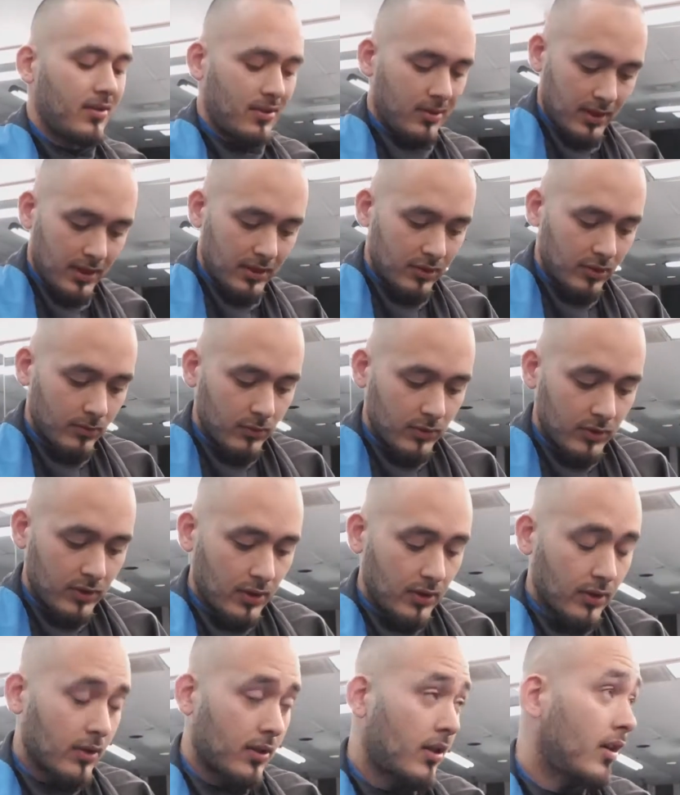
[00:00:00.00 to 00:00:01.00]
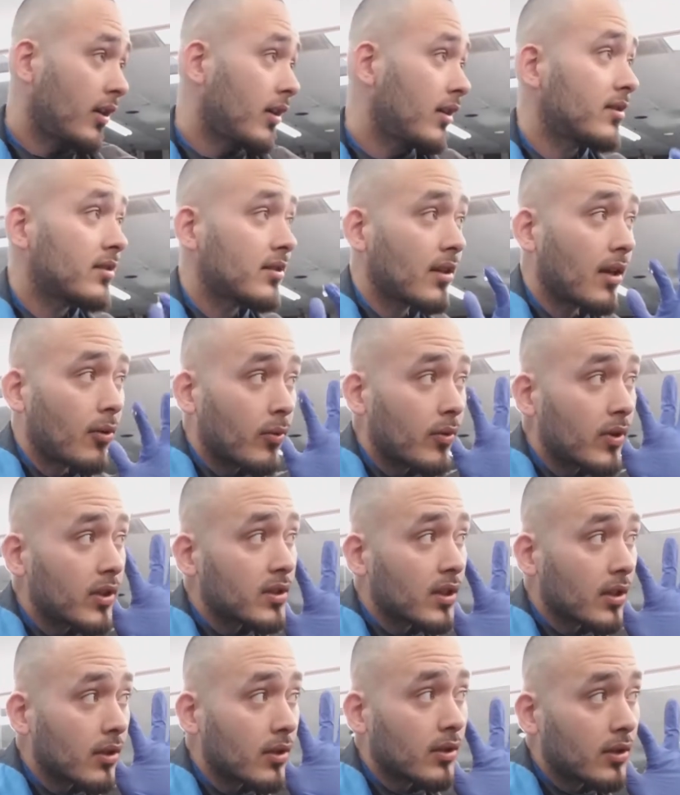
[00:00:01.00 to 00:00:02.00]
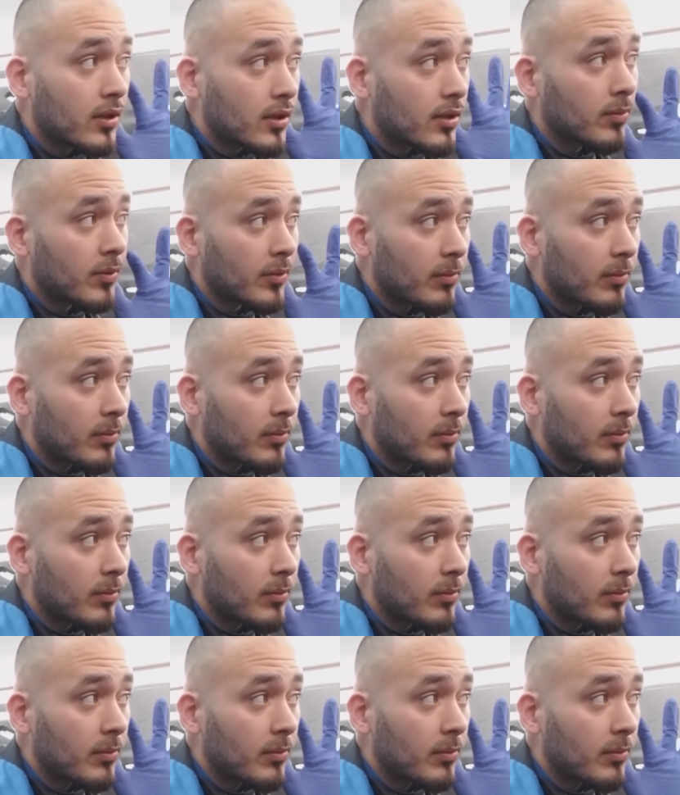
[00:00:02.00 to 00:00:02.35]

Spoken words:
Not so much on the cuts. I wish I could,